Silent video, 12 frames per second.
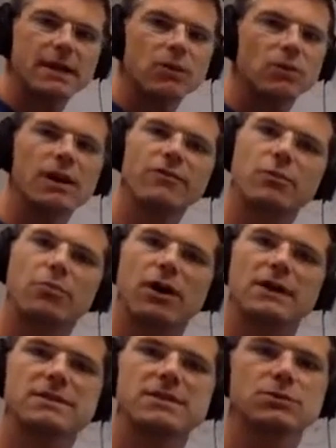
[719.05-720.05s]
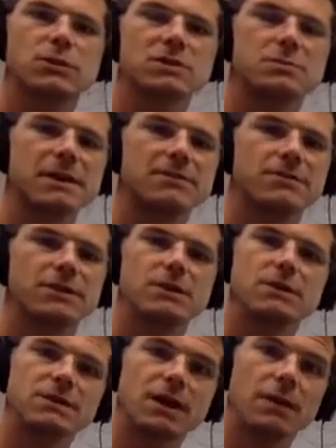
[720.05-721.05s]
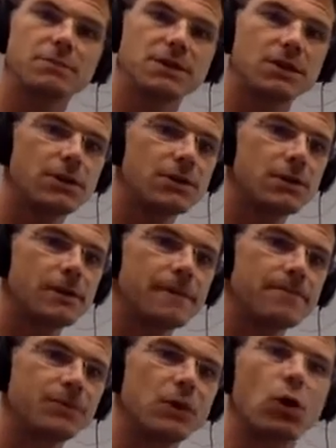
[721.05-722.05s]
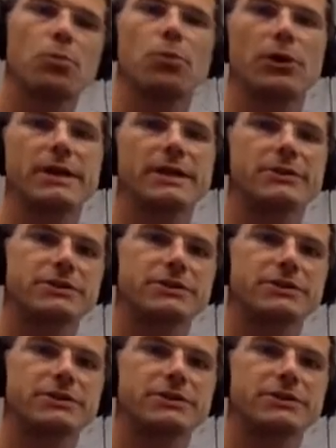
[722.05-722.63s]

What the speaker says: Whatever process works best for you is up to you. The whole point here is